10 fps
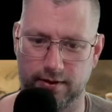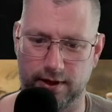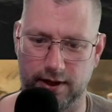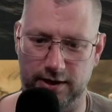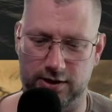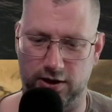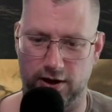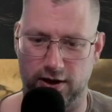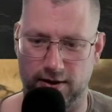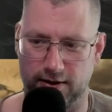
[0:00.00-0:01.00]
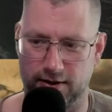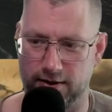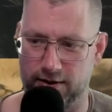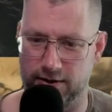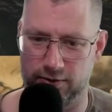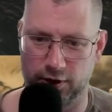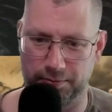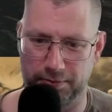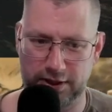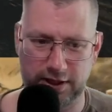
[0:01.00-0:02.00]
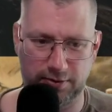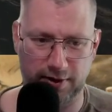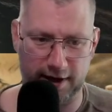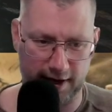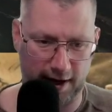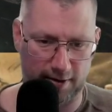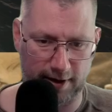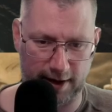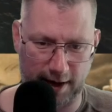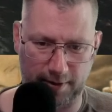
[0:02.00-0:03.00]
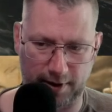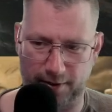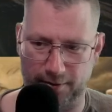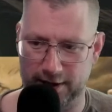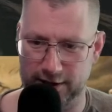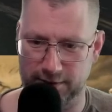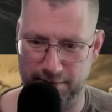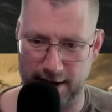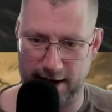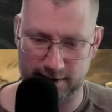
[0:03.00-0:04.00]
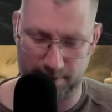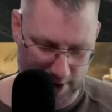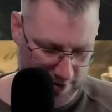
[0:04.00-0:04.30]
it's not busy right now, and I'm really surprised about it,